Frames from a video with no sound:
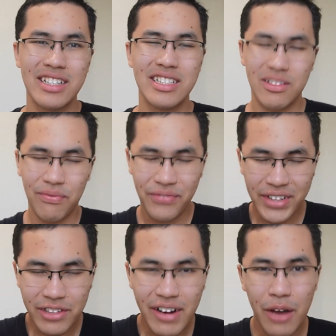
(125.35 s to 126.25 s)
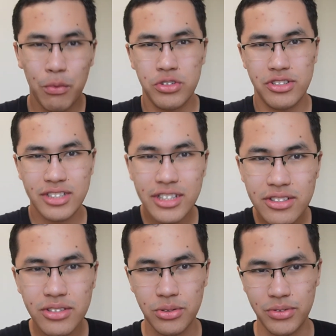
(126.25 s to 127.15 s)
Just figure out what
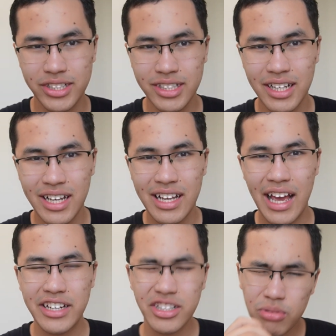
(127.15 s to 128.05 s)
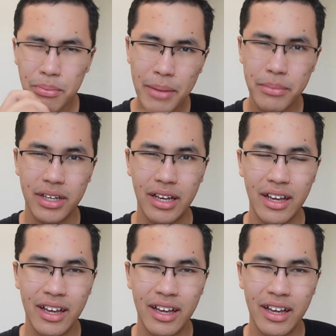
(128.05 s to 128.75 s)
season you're in, and just remember,